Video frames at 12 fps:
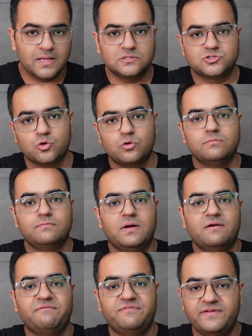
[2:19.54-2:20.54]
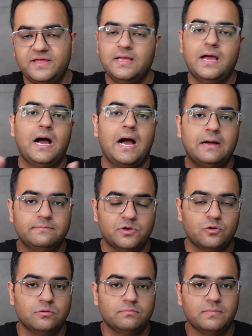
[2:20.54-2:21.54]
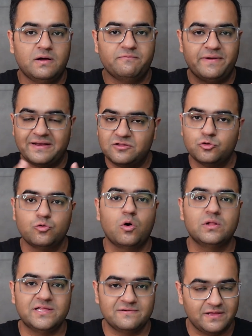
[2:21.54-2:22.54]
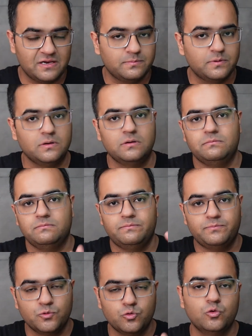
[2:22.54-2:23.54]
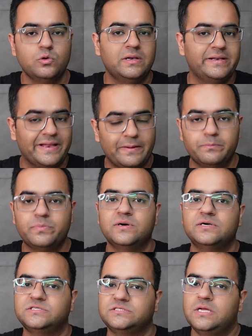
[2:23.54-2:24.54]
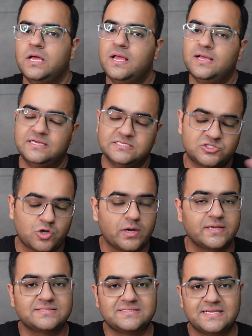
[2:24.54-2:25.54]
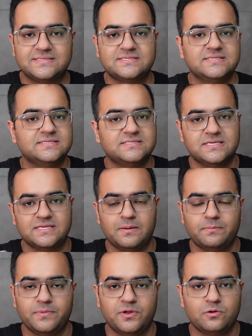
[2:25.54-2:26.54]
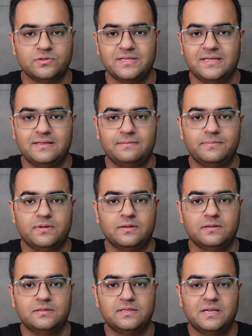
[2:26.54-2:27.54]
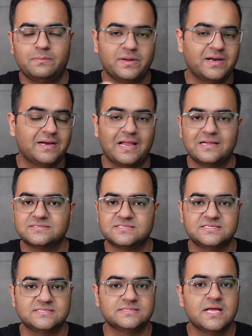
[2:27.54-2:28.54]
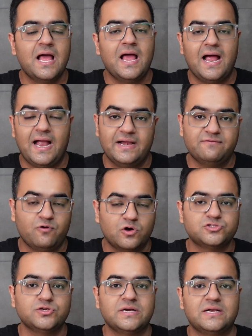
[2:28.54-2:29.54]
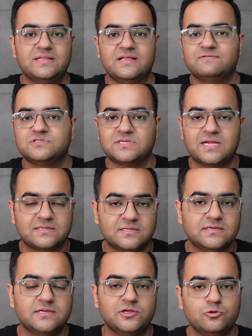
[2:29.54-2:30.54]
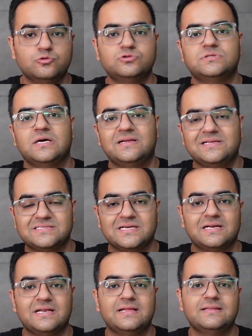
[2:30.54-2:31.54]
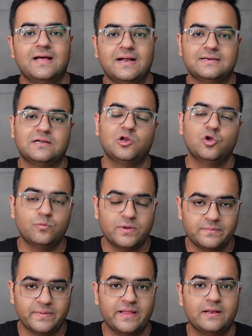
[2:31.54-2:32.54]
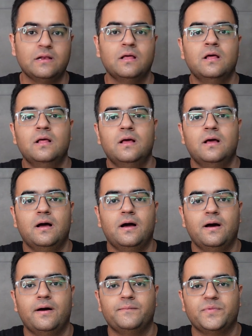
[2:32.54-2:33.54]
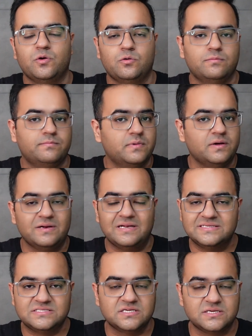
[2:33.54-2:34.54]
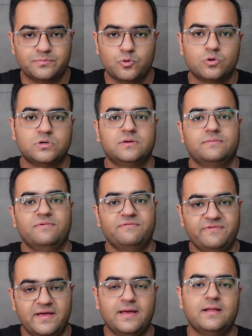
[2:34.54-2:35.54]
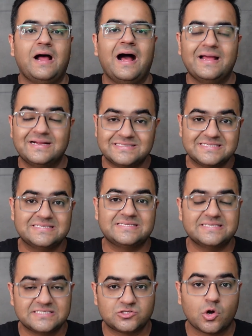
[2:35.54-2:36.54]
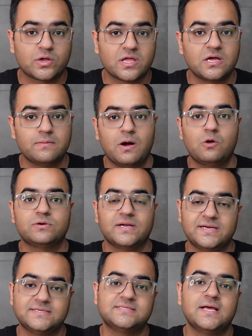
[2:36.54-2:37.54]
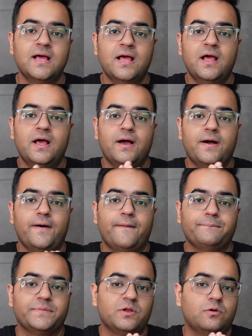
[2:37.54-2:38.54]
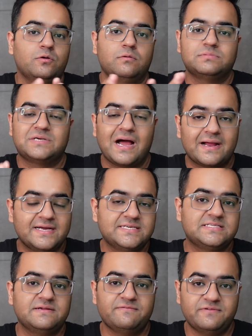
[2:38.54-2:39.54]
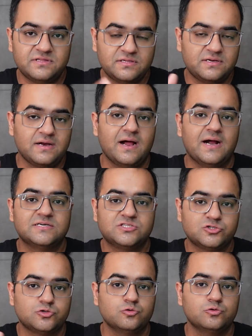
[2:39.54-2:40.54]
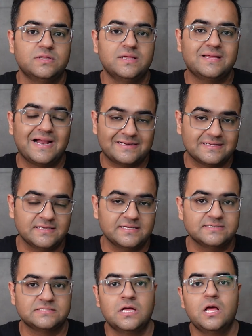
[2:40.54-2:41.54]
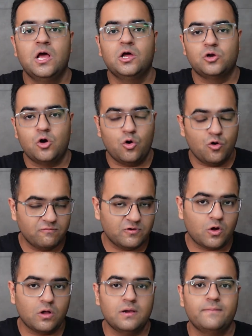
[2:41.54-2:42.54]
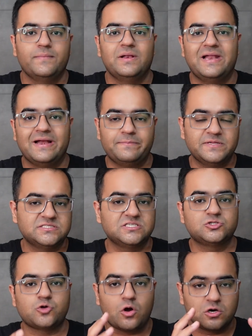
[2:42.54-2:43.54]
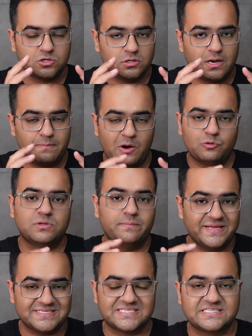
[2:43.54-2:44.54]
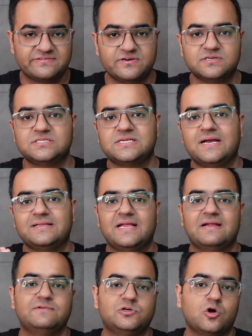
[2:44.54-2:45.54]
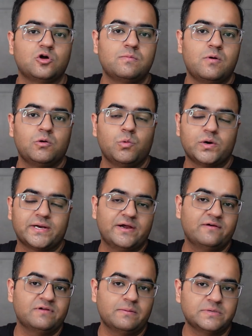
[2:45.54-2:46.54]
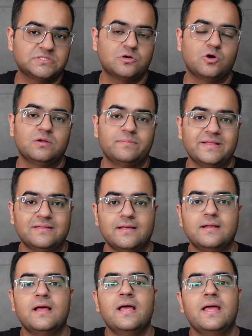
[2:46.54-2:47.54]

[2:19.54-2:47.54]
So we, you know, went through all the available pool numbers, historic census, the num, you know, the uh, the number analysis. And fortunately, there was another news recently that Globe and Mail, uh, you know, released a report where I R C C is talking about its Um, you know targets with regards to the categories. Now overall, let me just talk about the basics first, and then I will talk about what kind of numbers are going to be there